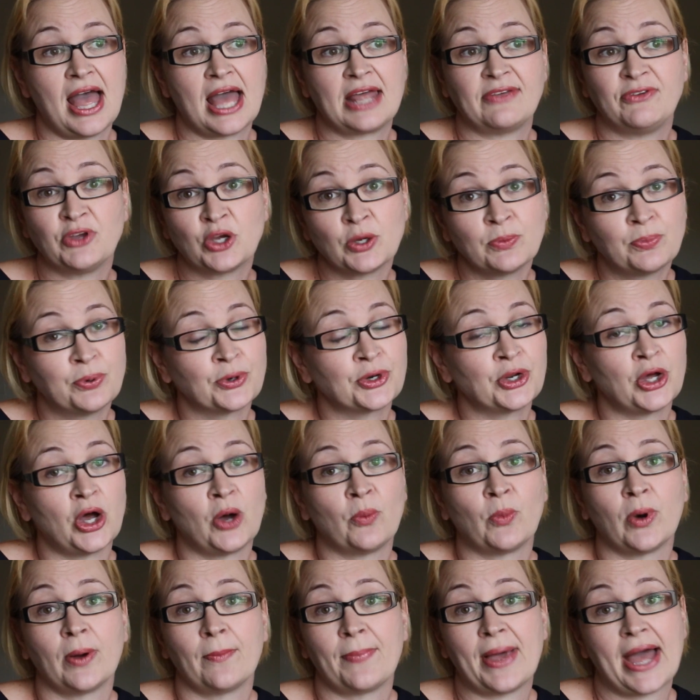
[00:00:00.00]
If you can put it
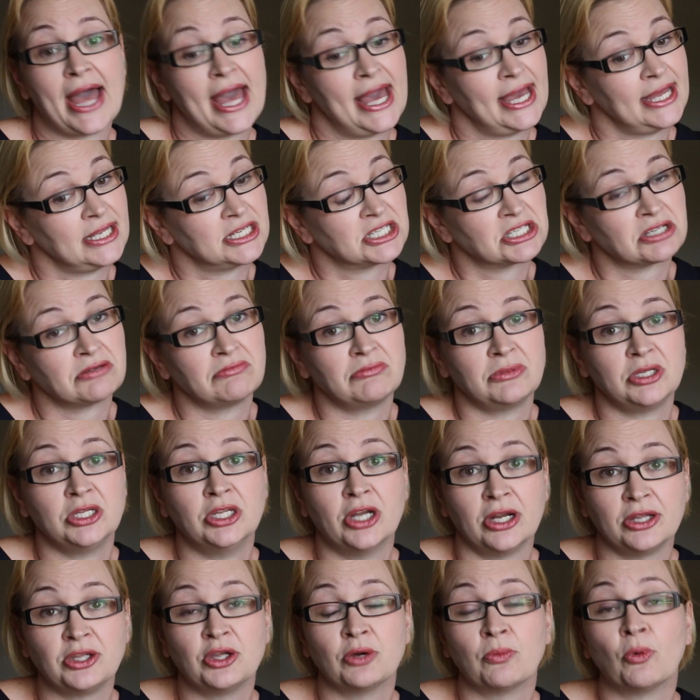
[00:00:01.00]
on 1 page,
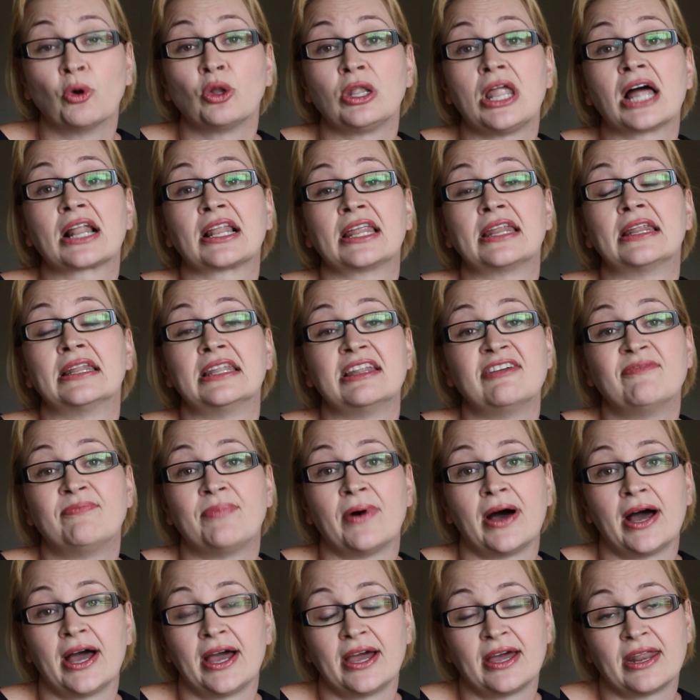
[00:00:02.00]
you know, you're more likely to live
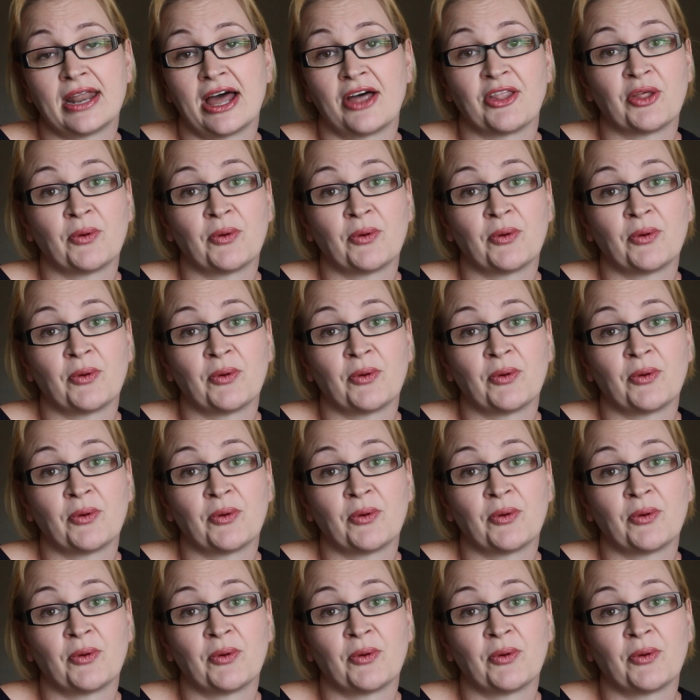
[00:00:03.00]
by it.